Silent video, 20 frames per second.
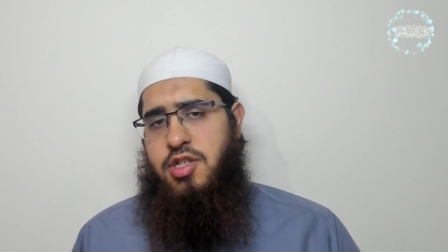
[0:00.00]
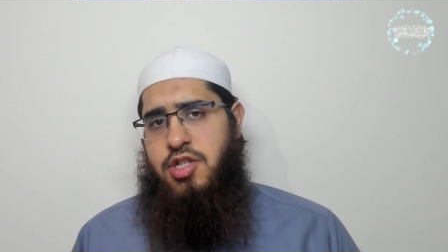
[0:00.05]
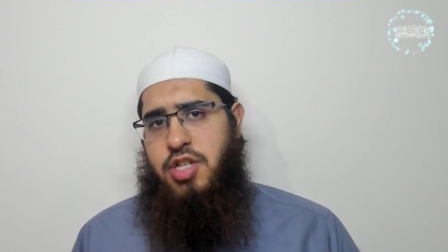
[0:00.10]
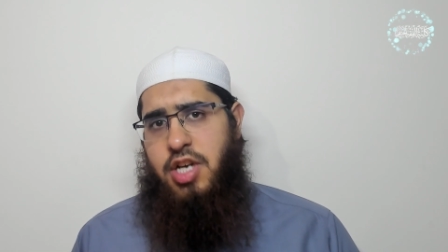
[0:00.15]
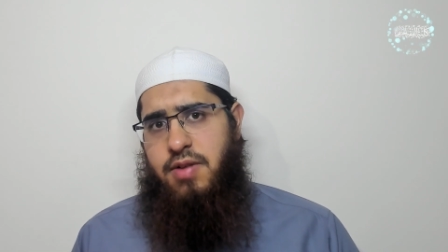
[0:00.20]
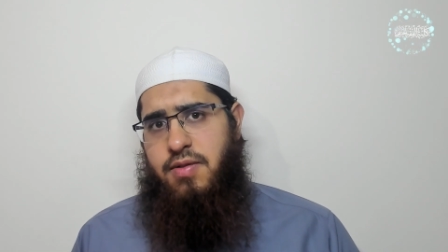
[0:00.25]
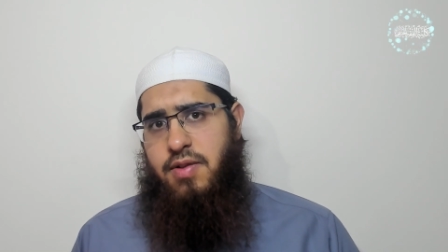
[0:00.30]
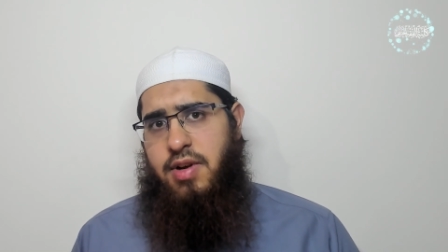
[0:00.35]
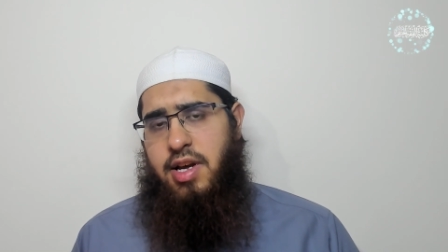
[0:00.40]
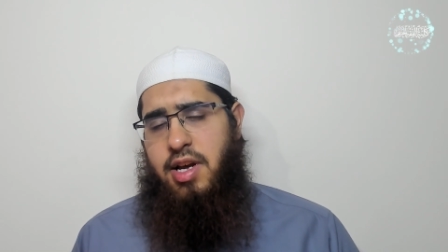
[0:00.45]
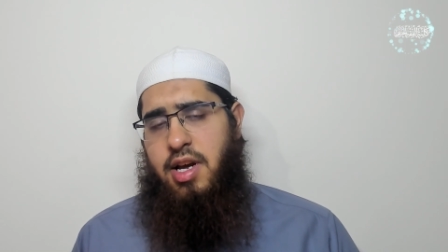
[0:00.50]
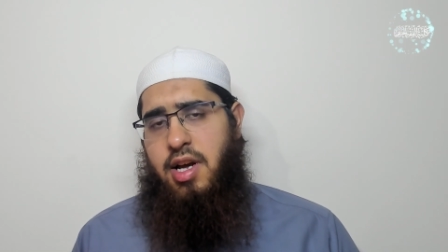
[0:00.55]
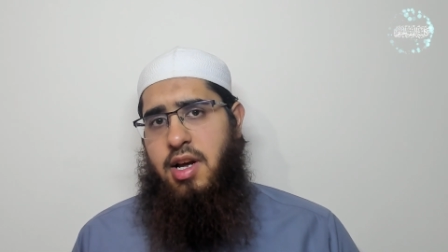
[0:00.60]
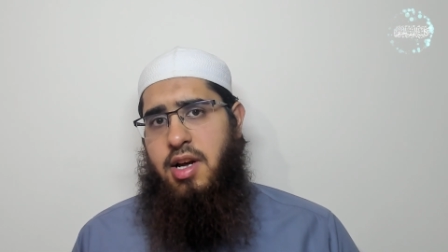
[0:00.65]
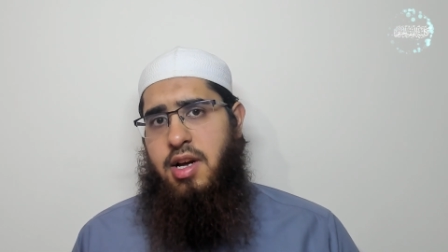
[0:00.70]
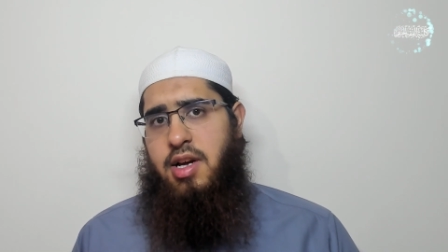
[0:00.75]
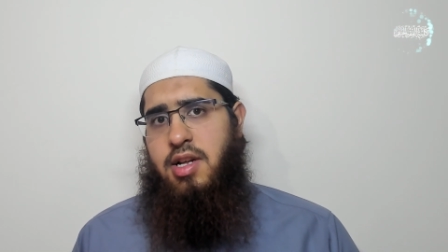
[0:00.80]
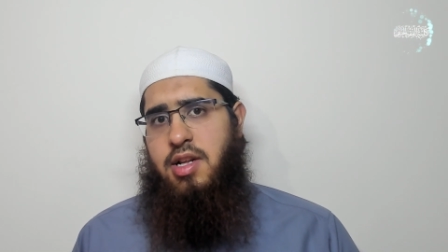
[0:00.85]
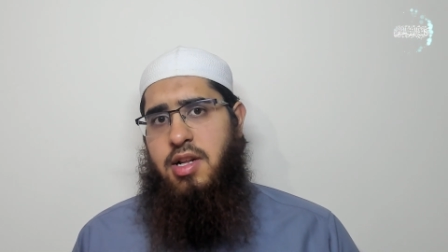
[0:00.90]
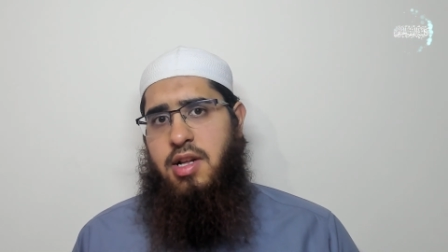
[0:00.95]

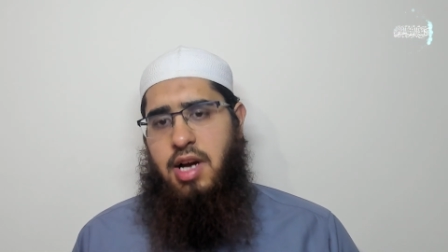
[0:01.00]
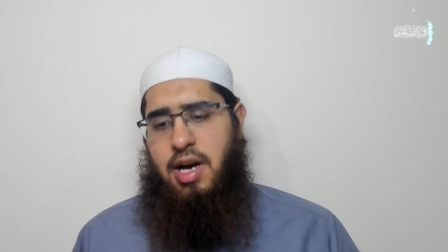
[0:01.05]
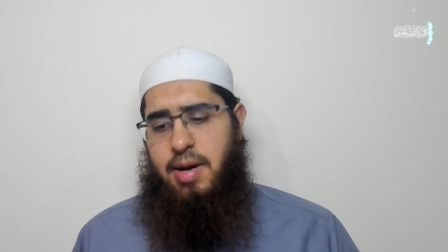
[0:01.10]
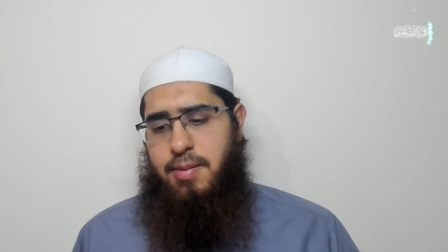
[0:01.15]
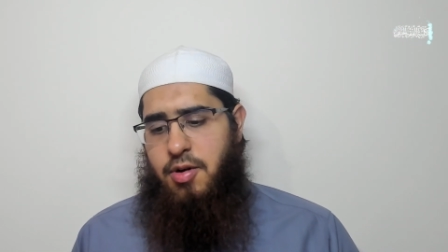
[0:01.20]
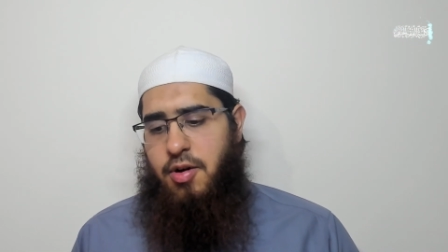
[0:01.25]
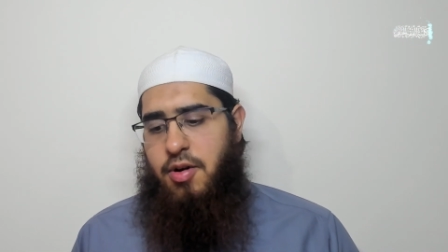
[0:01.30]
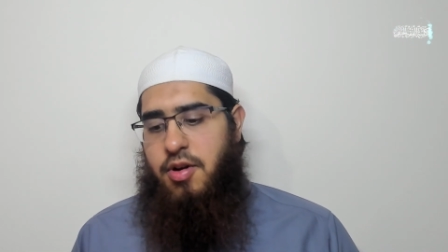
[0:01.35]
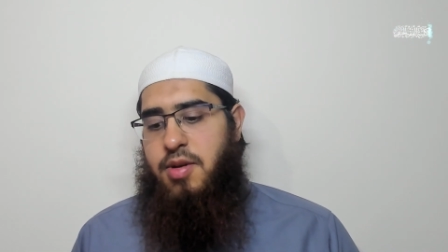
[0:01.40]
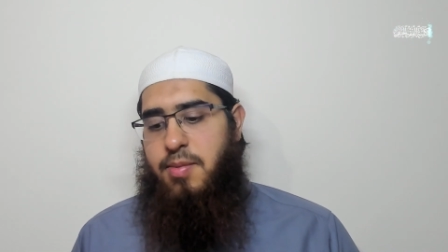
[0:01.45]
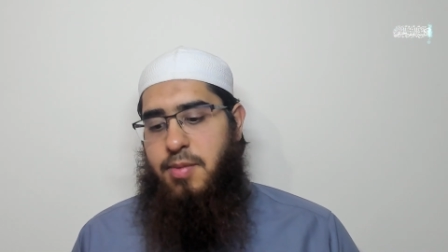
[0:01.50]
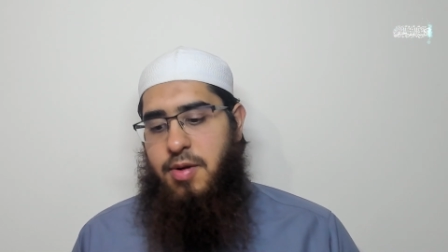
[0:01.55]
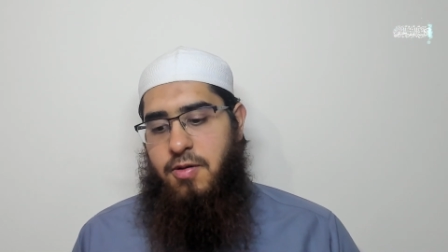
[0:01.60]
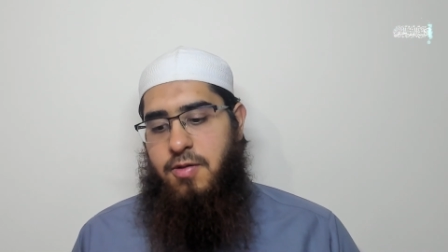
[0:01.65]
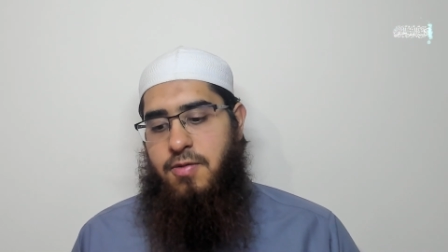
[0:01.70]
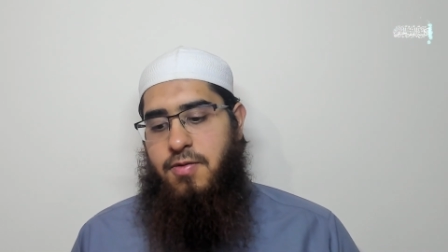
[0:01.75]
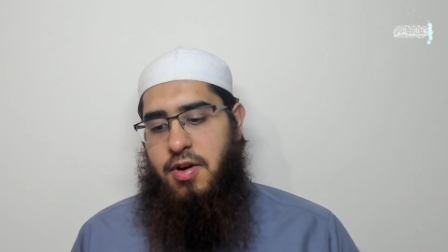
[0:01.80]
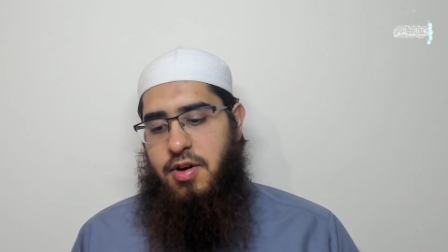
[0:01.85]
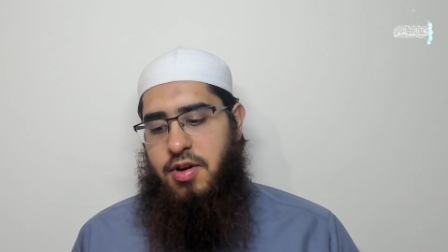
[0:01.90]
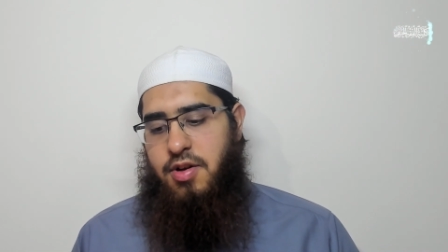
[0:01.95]
generally I'm going to be
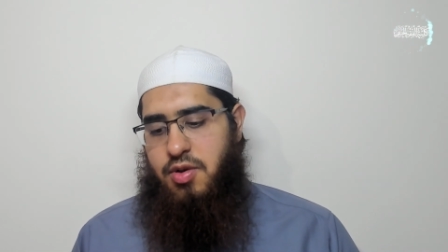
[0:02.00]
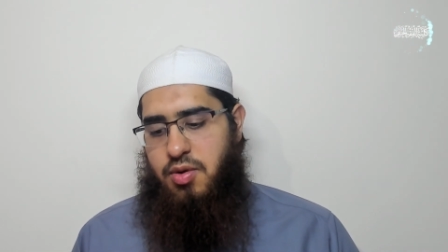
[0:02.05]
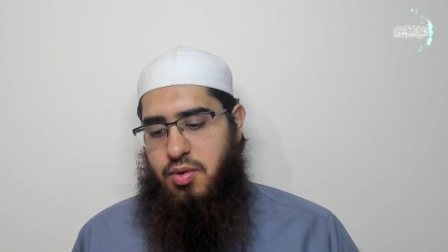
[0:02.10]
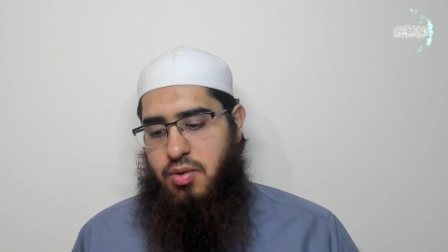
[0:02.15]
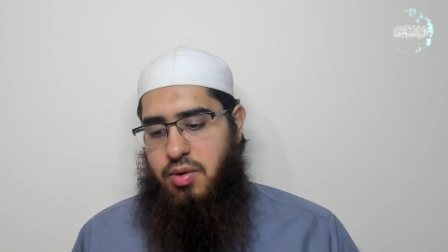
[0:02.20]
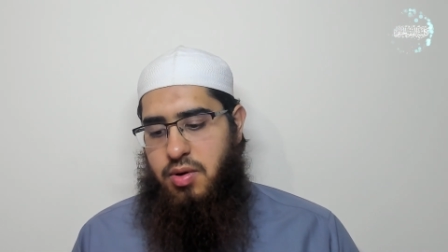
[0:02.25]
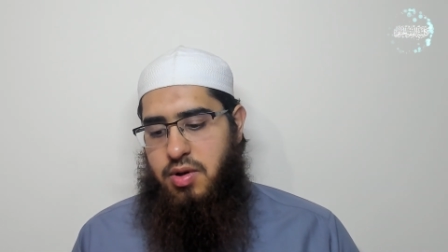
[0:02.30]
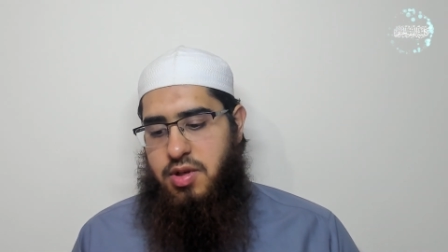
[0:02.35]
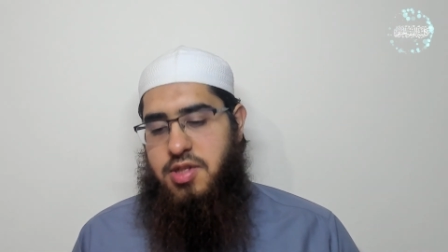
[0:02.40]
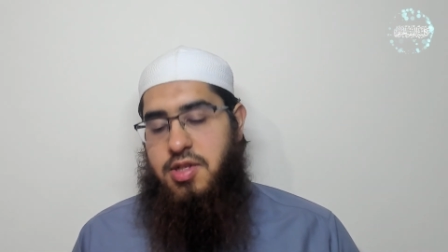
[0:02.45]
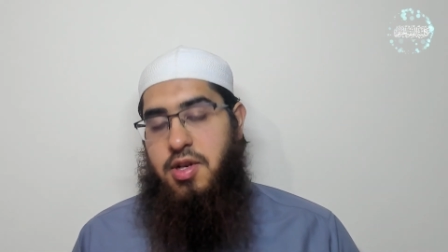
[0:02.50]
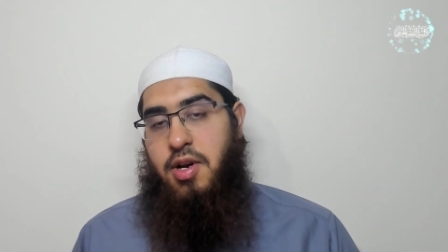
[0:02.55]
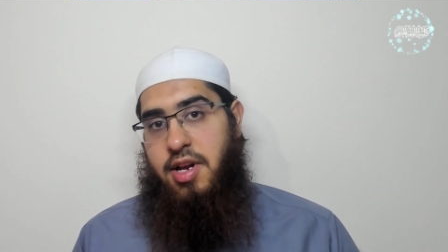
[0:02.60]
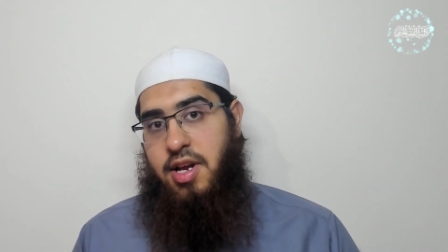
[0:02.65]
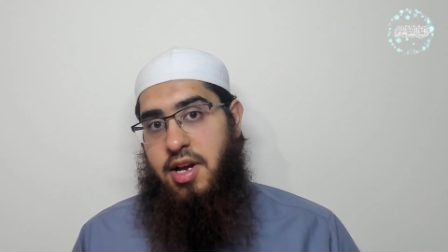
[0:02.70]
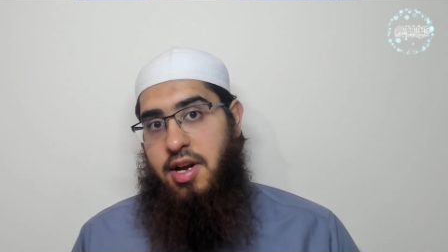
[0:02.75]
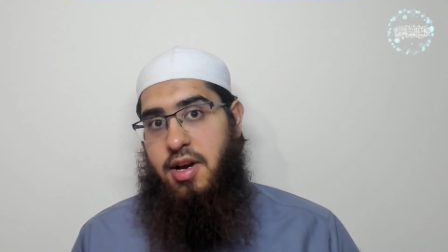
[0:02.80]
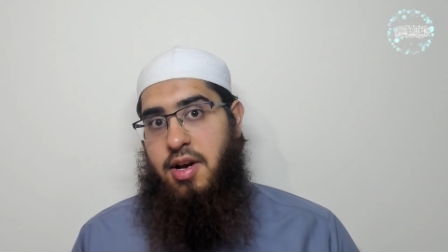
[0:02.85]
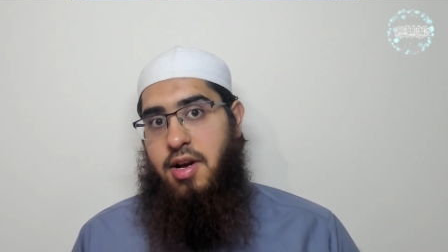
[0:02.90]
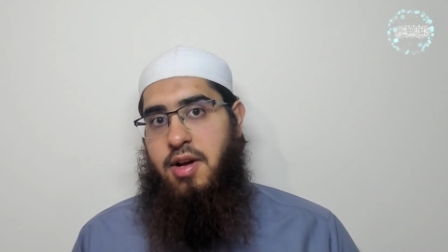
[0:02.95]
referring to
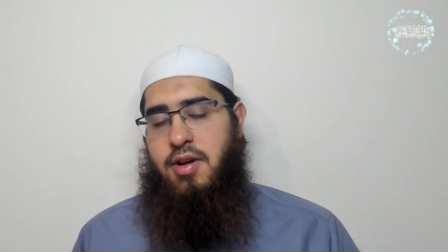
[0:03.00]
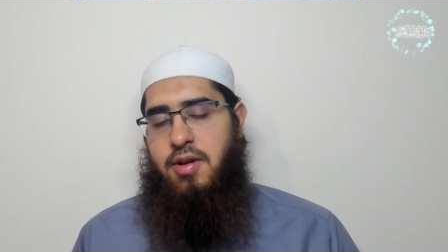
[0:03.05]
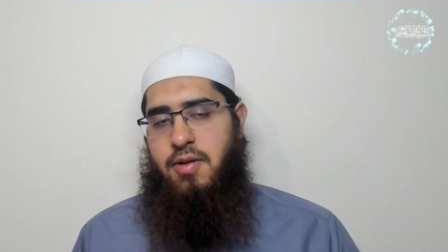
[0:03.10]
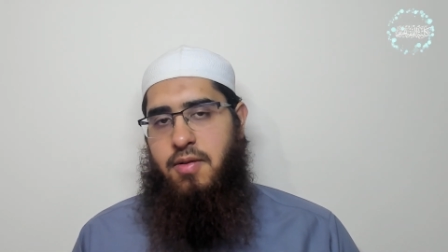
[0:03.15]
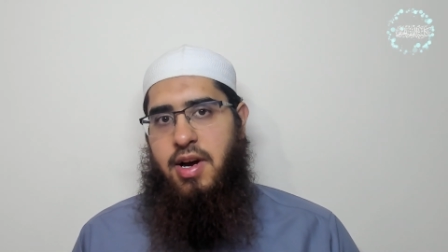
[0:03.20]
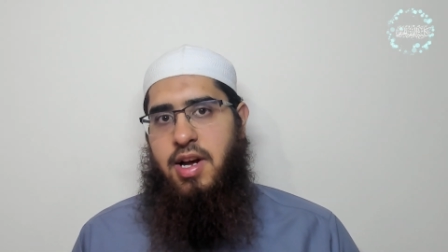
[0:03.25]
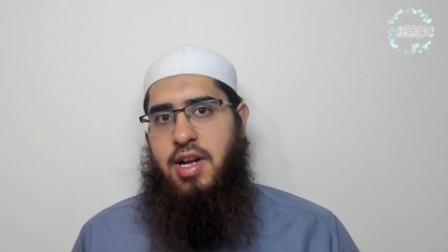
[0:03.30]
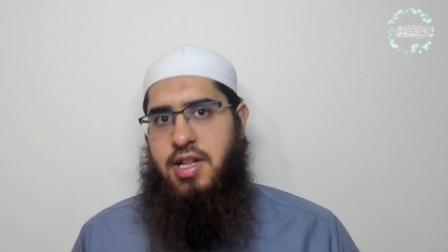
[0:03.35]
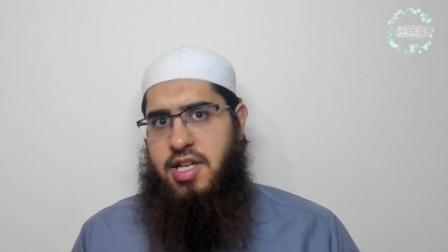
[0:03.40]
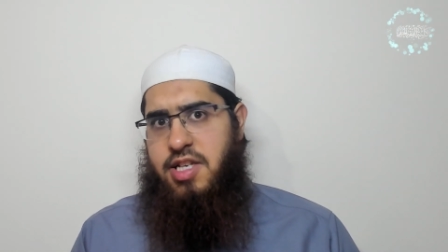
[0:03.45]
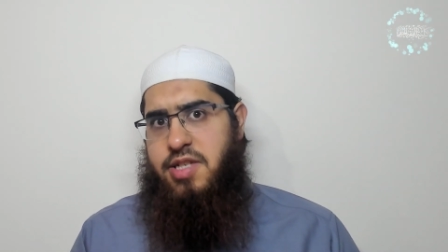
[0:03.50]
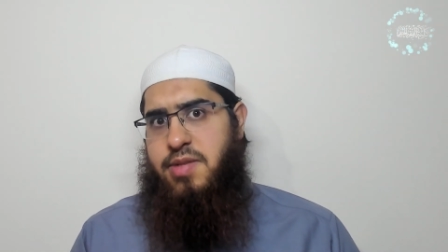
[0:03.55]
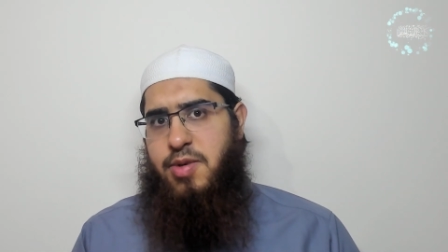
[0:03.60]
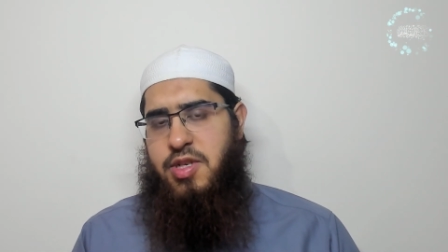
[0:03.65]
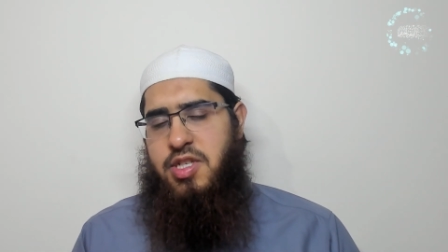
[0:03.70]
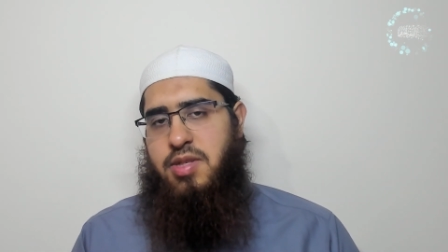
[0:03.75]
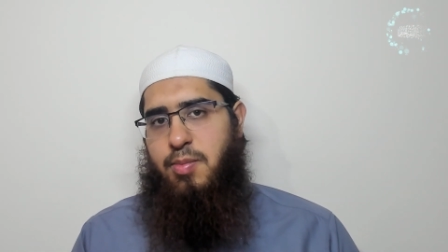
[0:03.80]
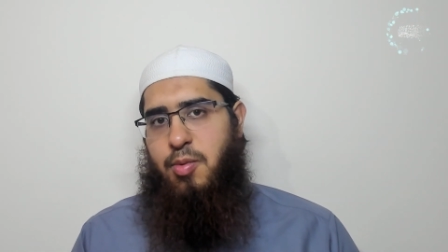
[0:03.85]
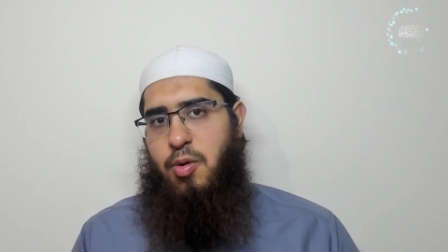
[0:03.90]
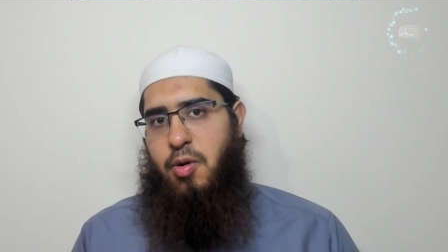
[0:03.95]
sarih, right? This
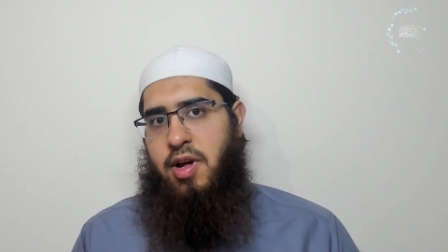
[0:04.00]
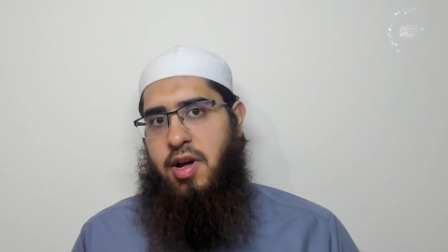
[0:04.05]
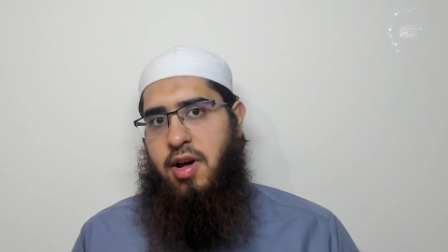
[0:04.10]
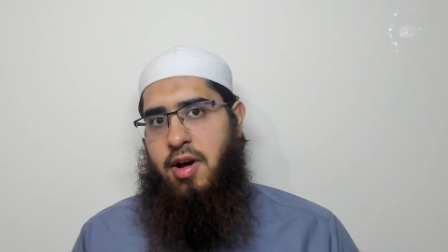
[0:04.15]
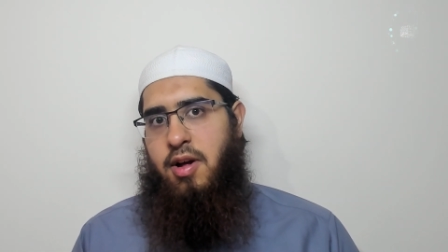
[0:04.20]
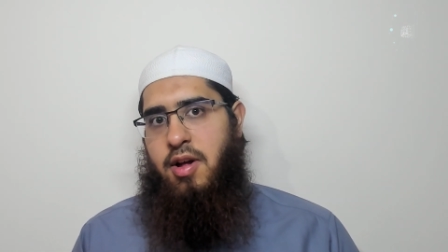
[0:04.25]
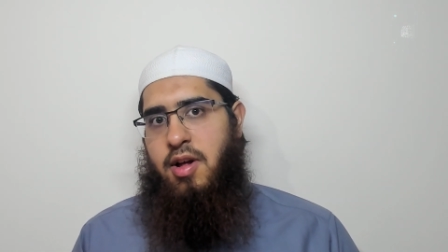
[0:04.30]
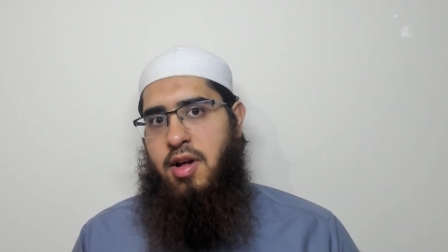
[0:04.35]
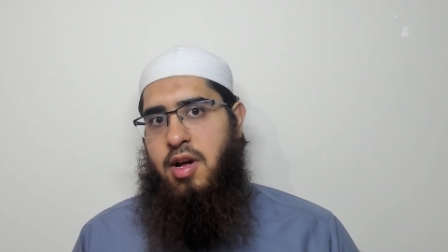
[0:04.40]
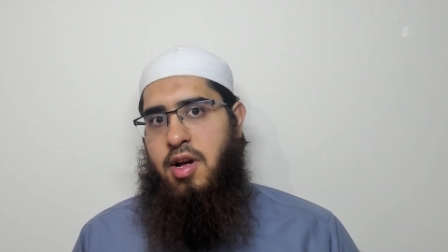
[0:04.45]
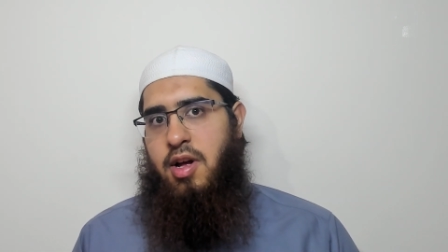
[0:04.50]
principle here.